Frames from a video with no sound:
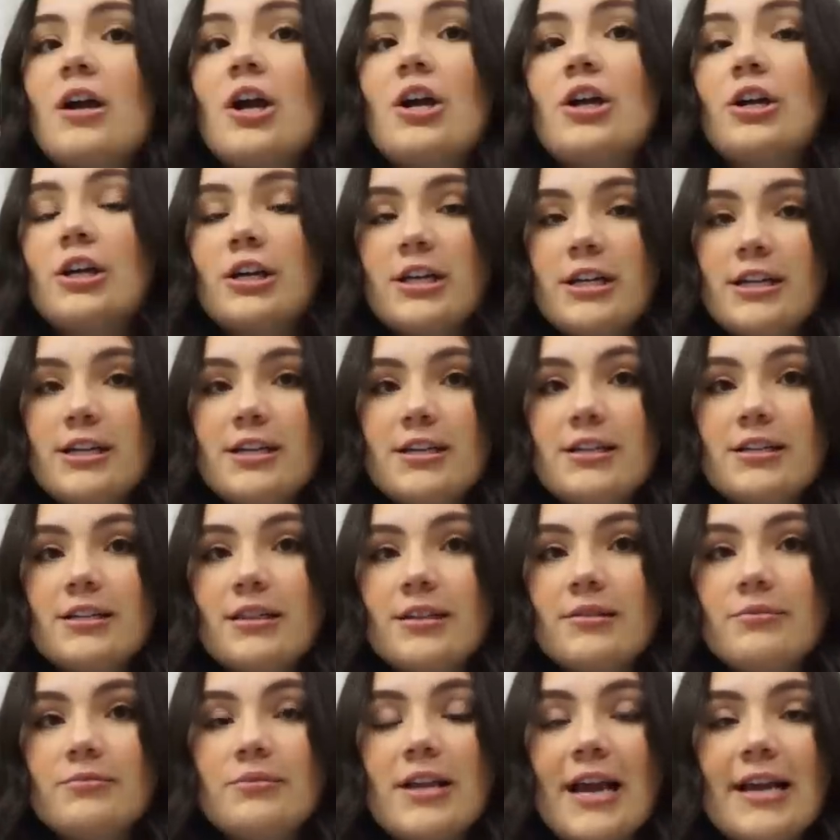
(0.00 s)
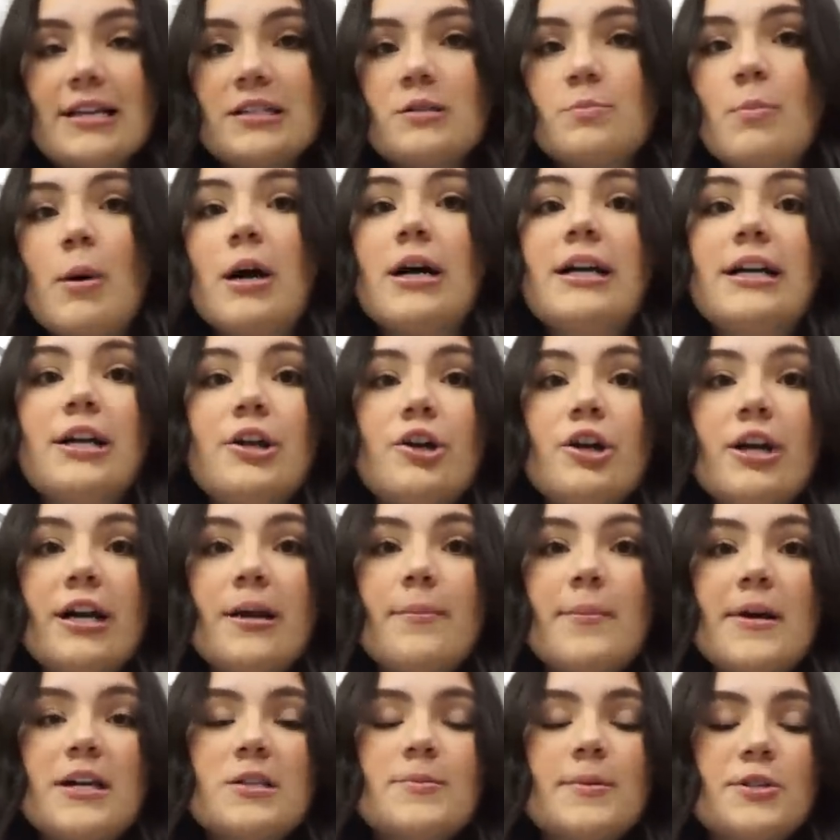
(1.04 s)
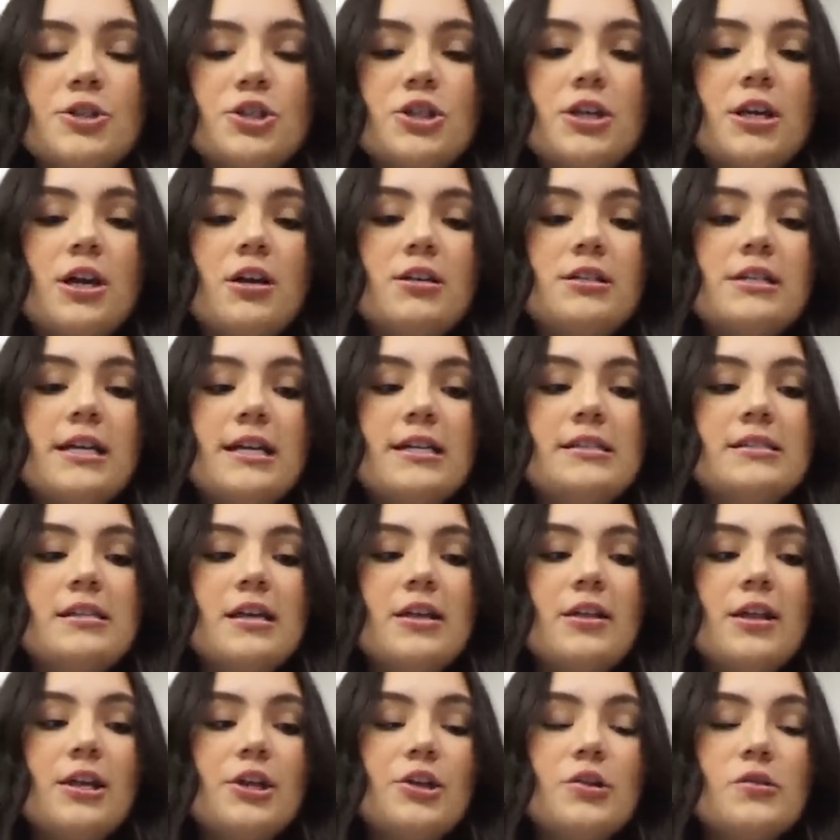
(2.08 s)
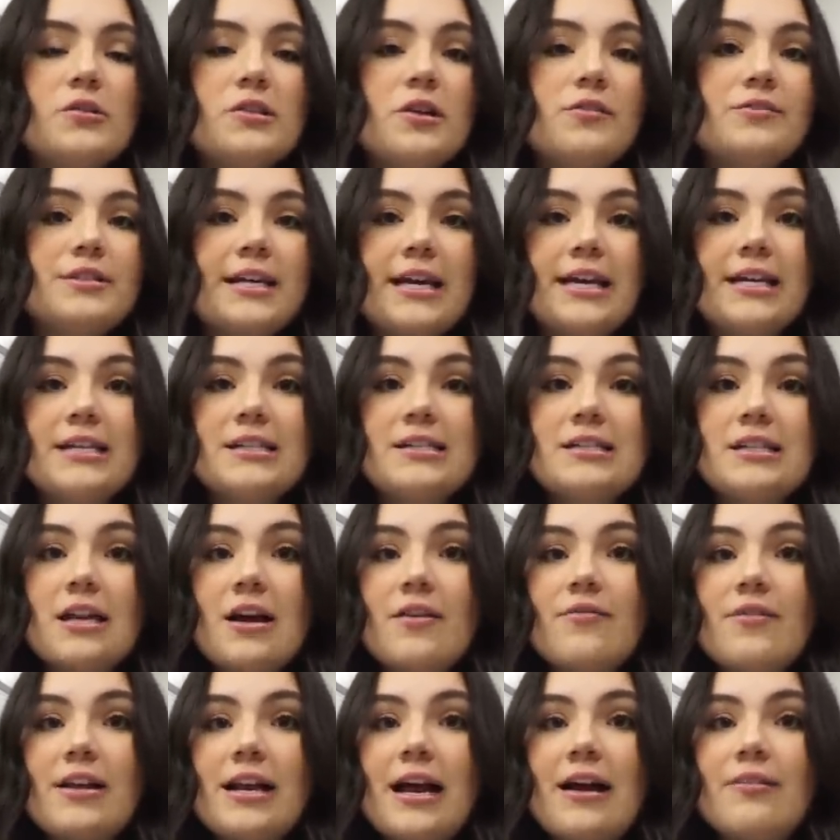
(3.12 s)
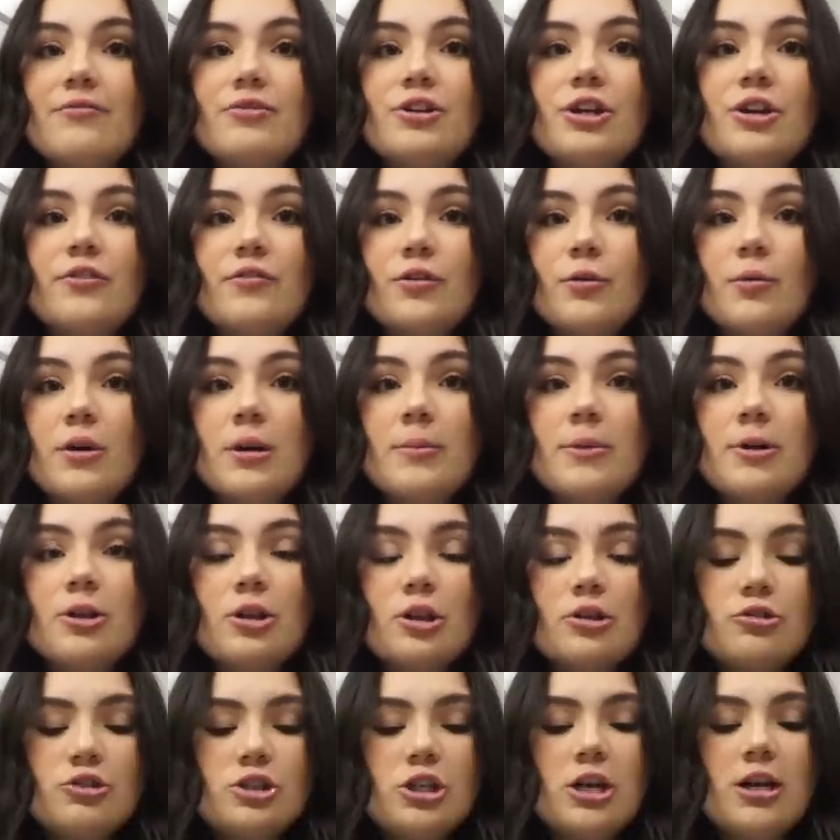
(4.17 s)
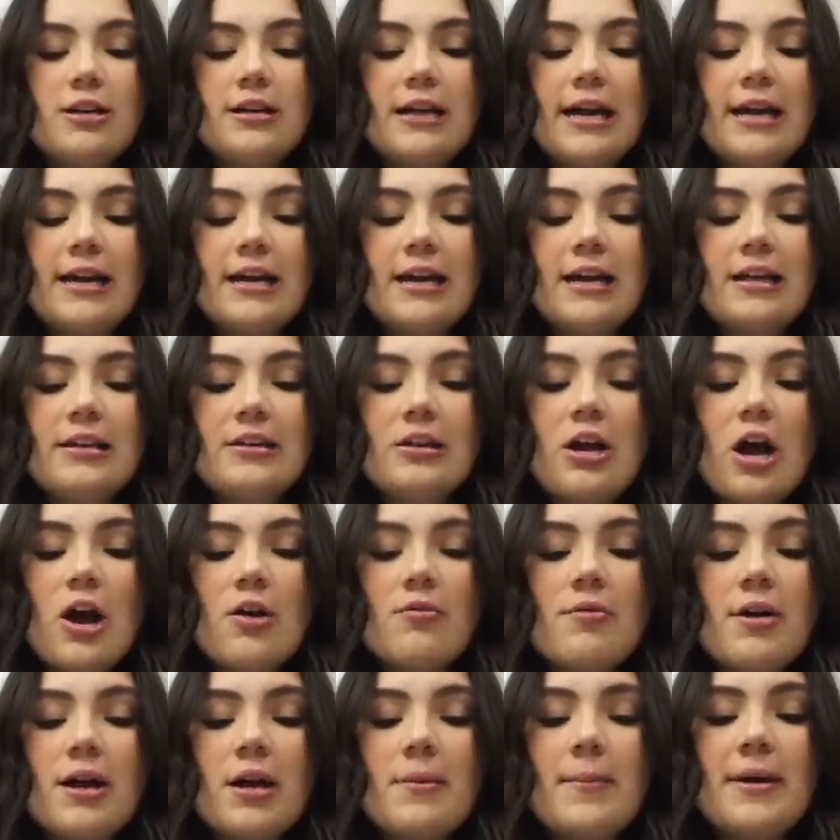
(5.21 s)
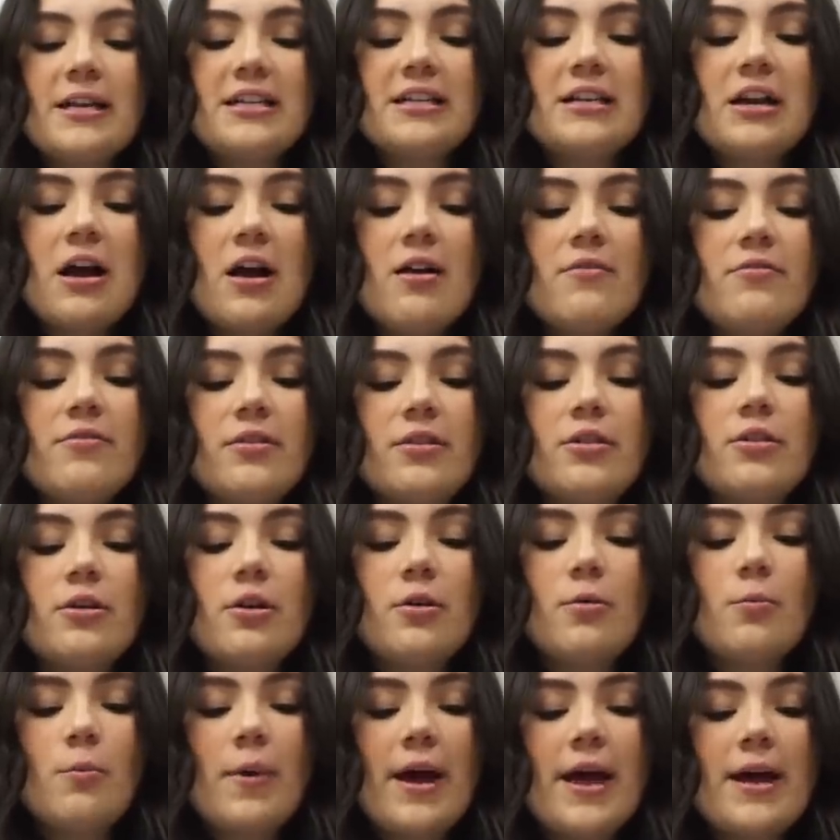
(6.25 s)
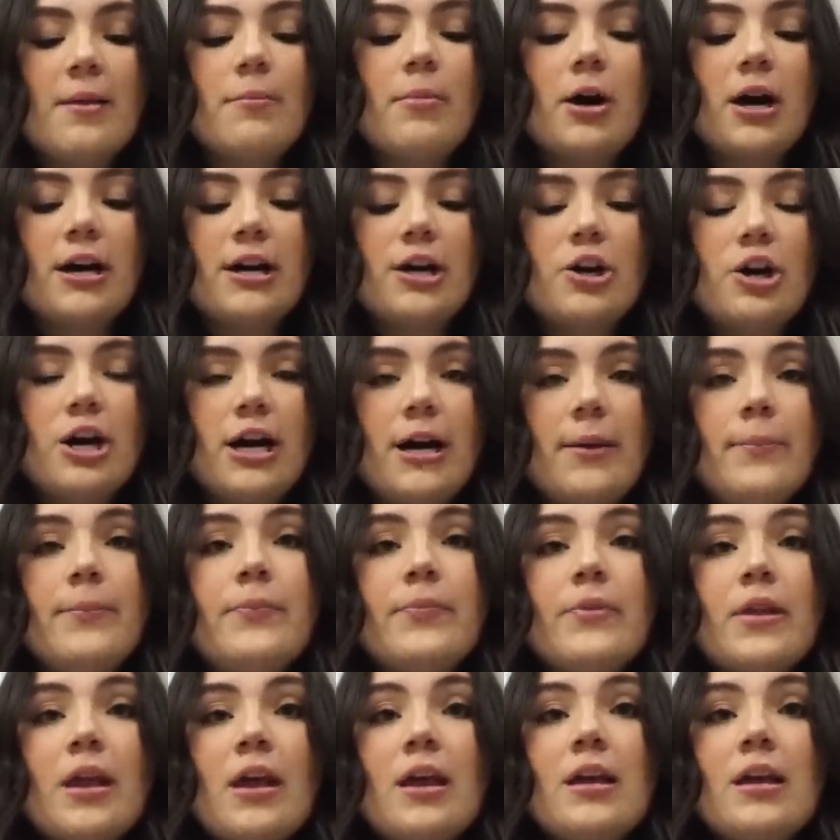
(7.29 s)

A good, nice body cream, especially on days that like you self-tan and stuff. And after, if you want to put lotion on, I cannot recommend enough the Whey body cream.